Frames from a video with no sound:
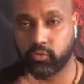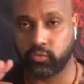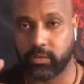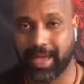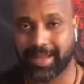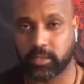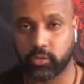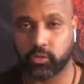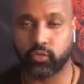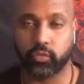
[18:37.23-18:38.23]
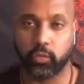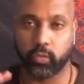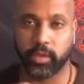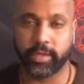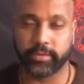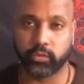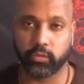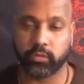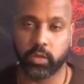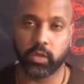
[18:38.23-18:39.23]
Do not do what I do.
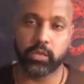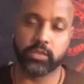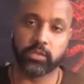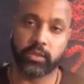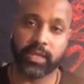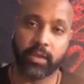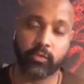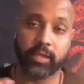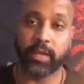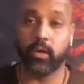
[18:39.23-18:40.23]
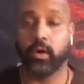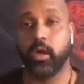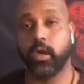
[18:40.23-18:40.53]
This is on camera now.